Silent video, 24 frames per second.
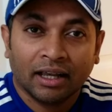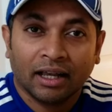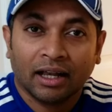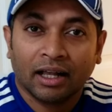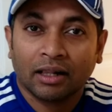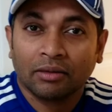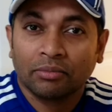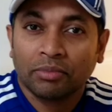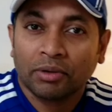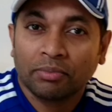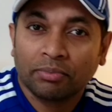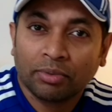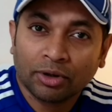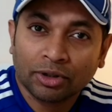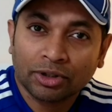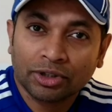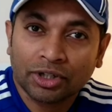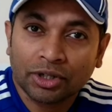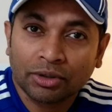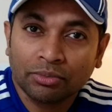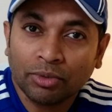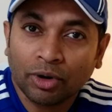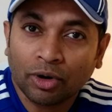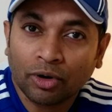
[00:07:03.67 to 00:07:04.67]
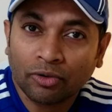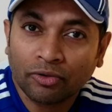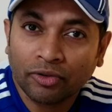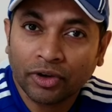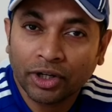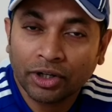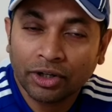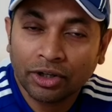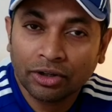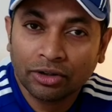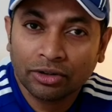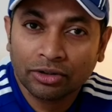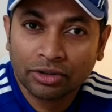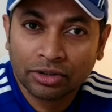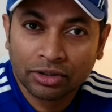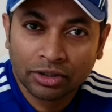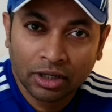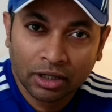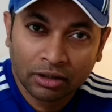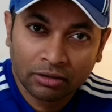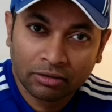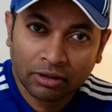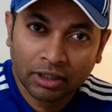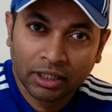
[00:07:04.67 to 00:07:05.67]
I'll be posting more videos
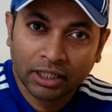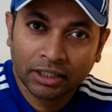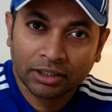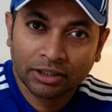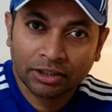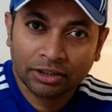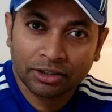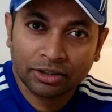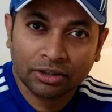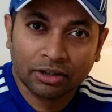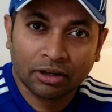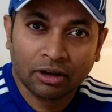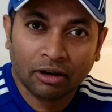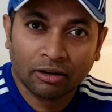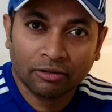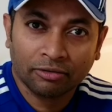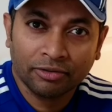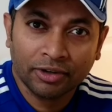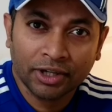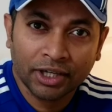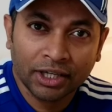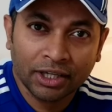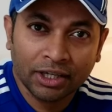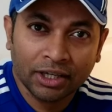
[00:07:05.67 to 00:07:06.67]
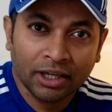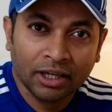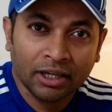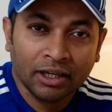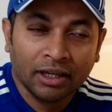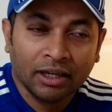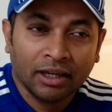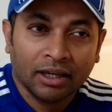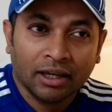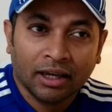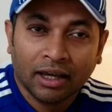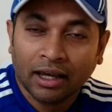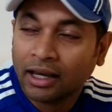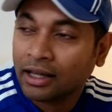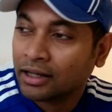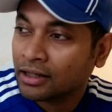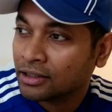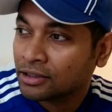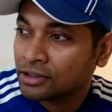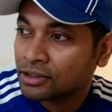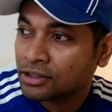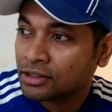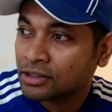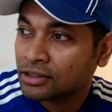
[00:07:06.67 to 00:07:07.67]
related to coffee, and
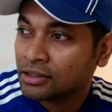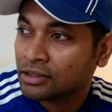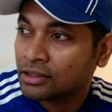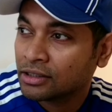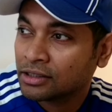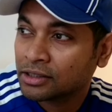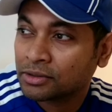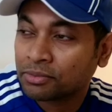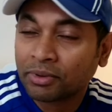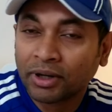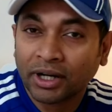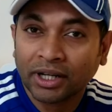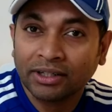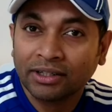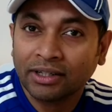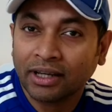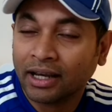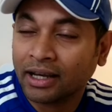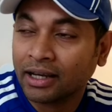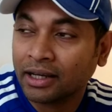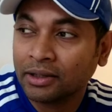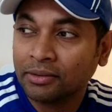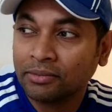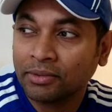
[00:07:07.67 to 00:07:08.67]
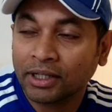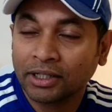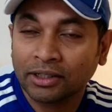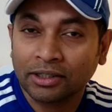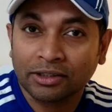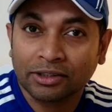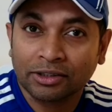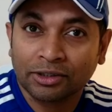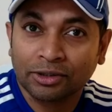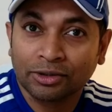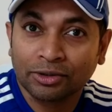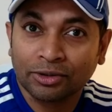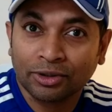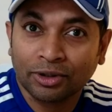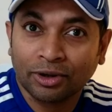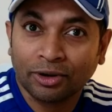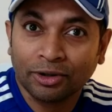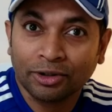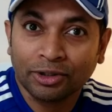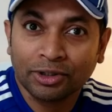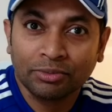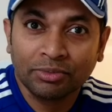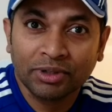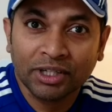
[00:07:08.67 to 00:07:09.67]
it's springtime and it's soon
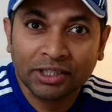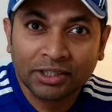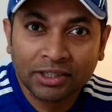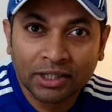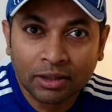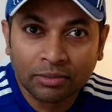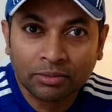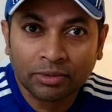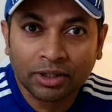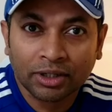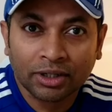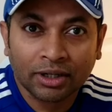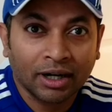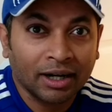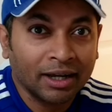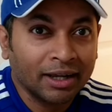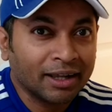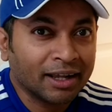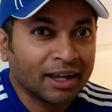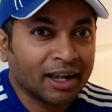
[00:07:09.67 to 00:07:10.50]
going to be summer.